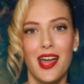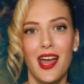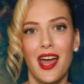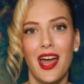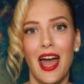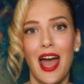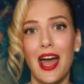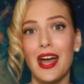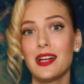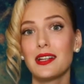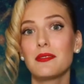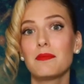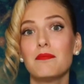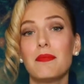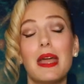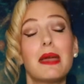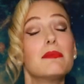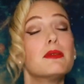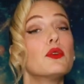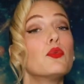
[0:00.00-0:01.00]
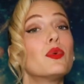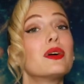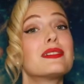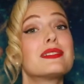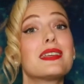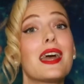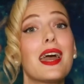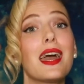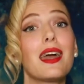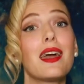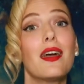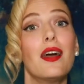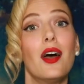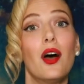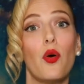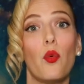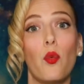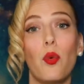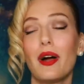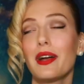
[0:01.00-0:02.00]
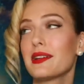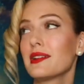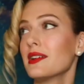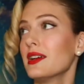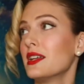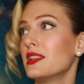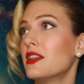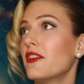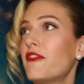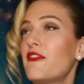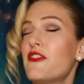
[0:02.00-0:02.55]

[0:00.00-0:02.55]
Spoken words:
and maybe one day what the